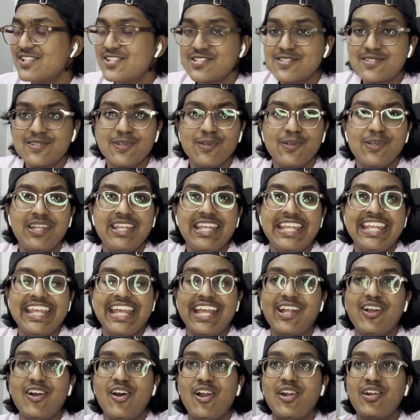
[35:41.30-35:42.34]
slowly I
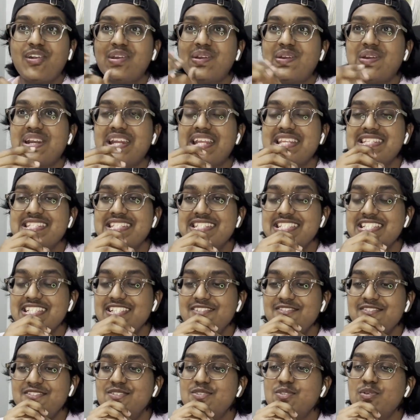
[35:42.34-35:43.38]
got
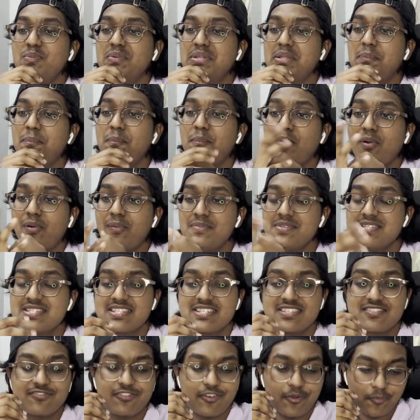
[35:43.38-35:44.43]
received so many
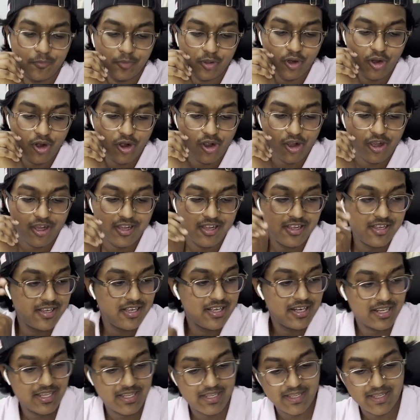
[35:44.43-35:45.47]
promises from God.
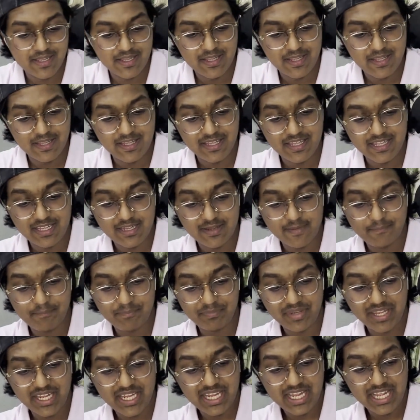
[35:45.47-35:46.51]
Yeah,
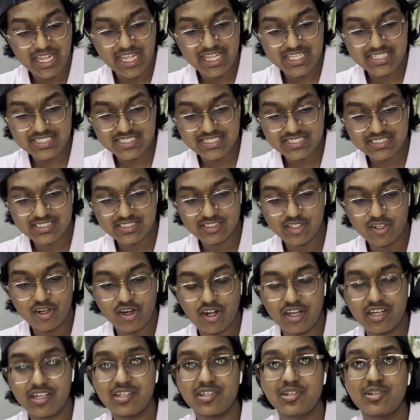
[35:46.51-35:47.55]
I asked
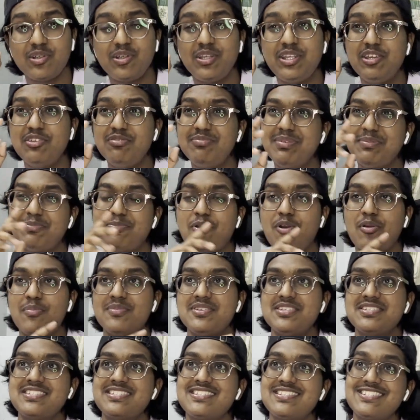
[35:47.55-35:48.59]
God to give me
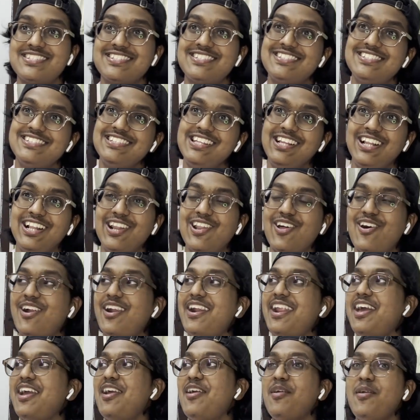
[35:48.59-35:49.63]
promise. Lord,
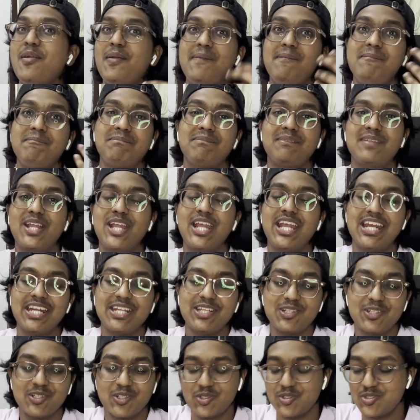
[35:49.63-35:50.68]
I am
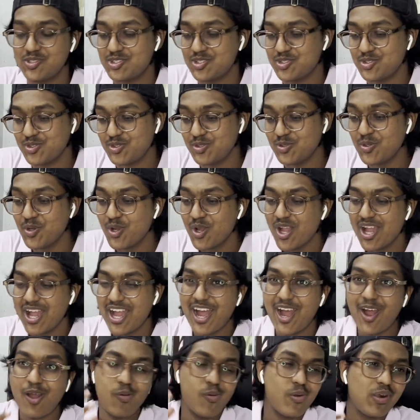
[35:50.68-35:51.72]
getting closer to you.
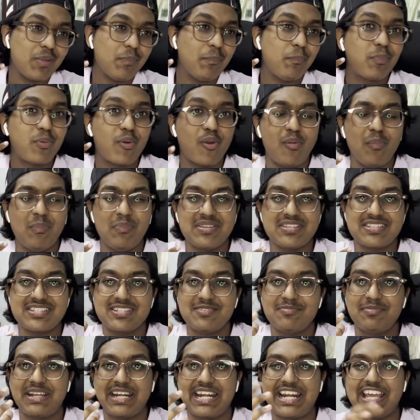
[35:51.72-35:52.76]
I want a promise
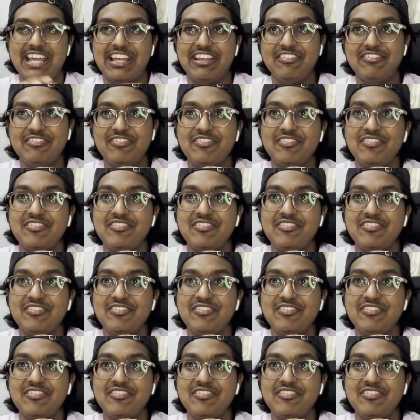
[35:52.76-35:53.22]
in my life.